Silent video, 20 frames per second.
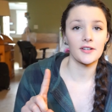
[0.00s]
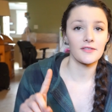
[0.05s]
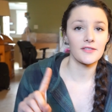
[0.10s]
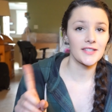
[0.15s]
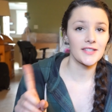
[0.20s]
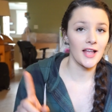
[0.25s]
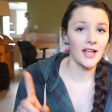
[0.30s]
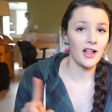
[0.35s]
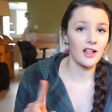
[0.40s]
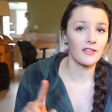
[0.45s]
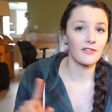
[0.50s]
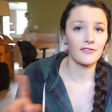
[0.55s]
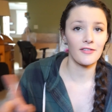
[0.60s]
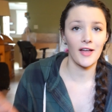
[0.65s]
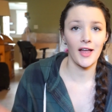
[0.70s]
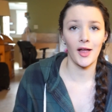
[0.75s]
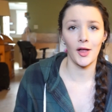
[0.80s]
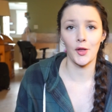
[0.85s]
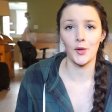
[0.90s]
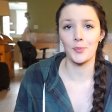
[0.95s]
of
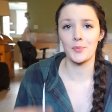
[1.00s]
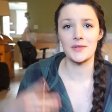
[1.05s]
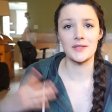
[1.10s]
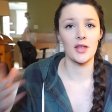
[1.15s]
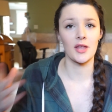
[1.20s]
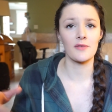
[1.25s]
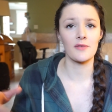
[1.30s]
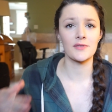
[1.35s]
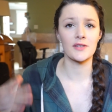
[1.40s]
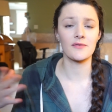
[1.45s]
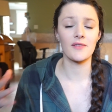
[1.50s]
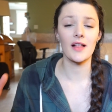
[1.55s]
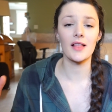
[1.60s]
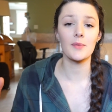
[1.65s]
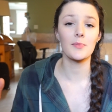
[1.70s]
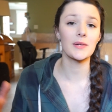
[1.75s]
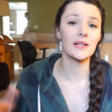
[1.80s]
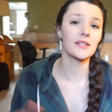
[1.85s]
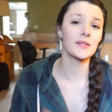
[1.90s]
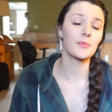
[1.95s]
self-help,
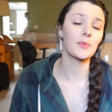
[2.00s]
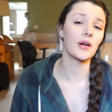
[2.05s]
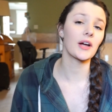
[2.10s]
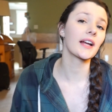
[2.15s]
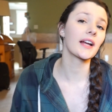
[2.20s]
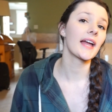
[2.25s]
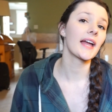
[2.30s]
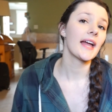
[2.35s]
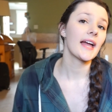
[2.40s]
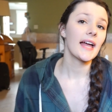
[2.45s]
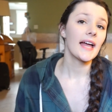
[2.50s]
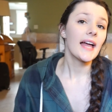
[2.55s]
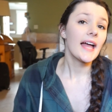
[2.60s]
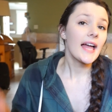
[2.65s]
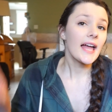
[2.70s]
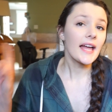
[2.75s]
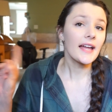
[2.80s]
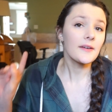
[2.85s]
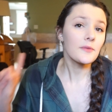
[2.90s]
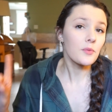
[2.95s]
self-development book,
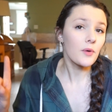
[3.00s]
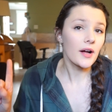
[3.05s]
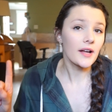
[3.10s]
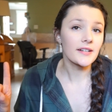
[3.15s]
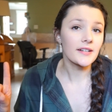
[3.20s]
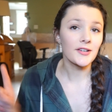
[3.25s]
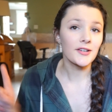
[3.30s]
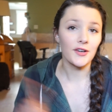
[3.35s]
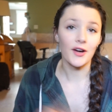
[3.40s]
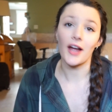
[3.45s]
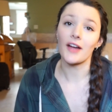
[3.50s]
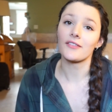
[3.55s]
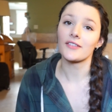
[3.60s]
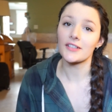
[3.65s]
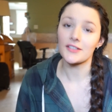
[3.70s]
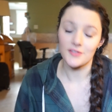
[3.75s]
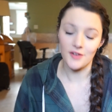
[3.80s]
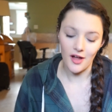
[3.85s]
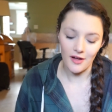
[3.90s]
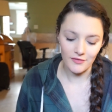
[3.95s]
and one
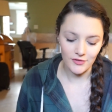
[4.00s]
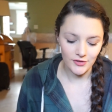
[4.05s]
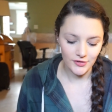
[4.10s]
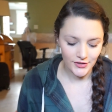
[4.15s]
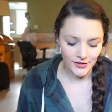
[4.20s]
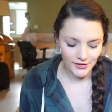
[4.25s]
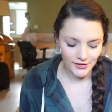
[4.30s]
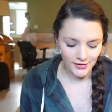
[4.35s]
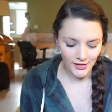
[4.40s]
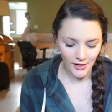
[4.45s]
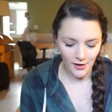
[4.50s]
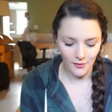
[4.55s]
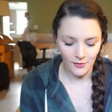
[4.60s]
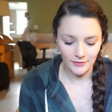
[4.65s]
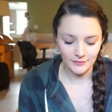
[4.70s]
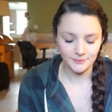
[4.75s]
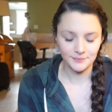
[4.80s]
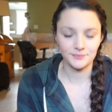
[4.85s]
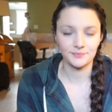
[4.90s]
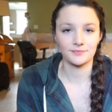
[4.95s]
graphic novel. So
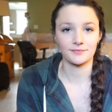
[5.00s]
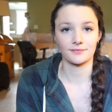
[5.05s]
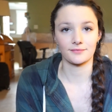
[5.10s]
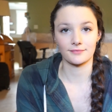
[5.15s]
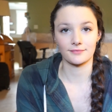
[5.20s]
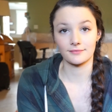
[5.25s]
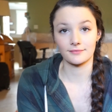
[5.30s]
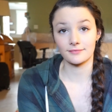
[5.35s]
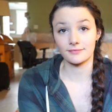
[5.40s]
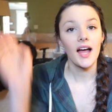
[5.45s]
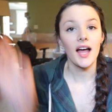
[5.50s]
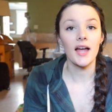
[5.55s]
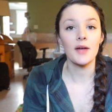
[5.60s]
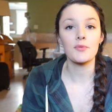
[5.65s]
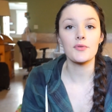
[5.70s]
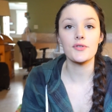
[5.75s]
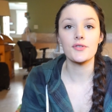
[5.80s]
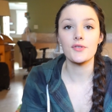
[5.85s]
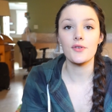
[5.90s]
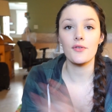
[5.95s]
I
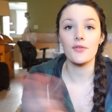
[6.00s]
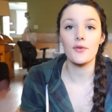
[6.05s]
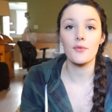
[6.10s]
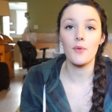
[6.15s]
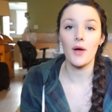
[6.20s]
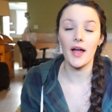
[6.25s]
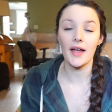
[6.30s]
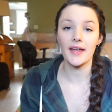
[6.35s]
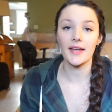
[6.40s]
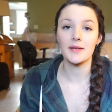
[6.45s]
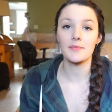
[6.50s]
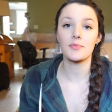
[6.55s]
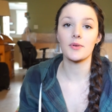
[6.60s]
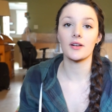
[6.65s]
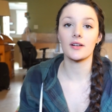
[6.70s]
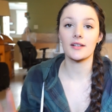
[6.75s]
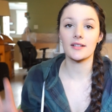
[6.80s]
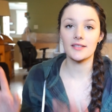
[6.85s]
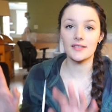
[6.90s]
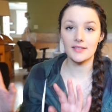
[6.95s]
will show the YA
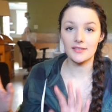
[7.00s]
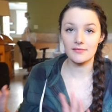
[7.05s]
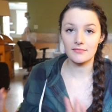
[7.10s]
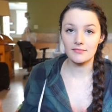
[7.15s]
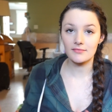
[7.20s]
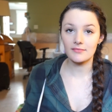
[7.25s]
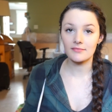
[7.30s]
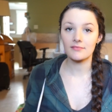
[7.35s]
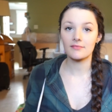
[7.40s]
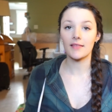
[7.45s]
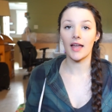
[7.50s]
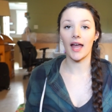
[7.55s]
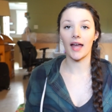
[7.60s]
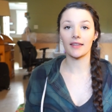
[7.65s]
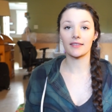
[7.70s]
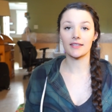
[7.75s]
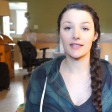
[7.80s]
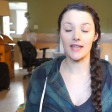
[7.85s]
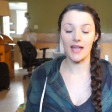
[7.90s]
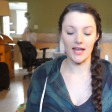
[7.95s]
books
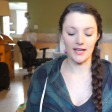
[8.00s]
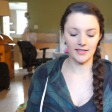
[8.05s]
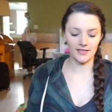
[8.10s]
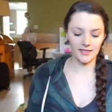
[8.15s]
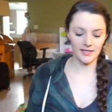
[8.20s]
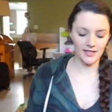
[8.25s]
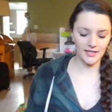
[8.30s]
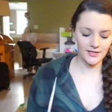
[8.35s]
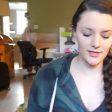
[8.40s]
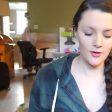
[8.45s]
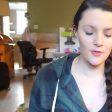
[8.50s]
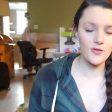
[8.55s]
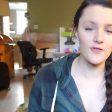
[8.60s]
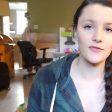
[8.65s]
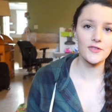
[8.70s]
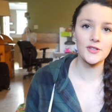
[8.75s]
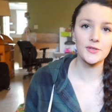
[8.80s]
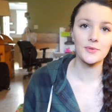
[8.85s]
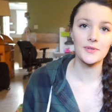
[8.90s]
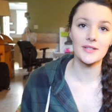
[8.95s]
at the end. So the
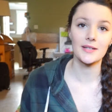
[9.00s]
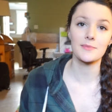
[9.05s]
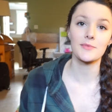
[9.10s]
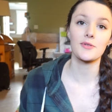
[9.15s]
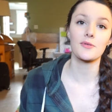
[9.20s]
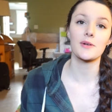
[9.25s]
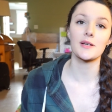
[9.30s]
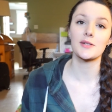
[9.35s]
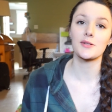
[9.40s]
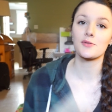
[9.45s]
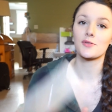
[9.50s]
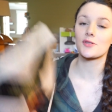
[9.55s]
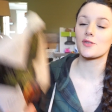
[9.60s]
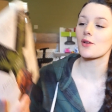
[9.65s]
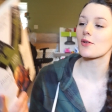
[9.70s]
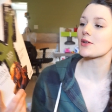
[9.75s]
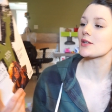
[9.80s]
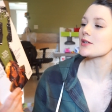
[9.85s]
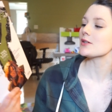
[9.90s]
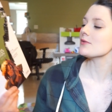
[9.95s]
first one I'm going to
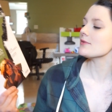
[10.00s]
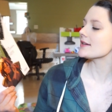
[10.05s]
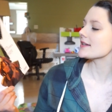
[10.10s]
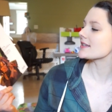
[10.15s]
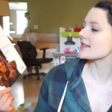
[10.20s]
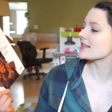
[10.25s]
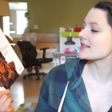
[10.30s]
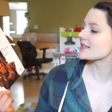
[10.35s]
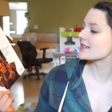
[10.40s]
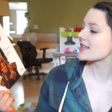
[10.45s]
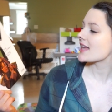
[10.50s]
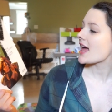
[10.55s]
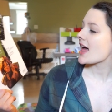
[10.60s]
show you is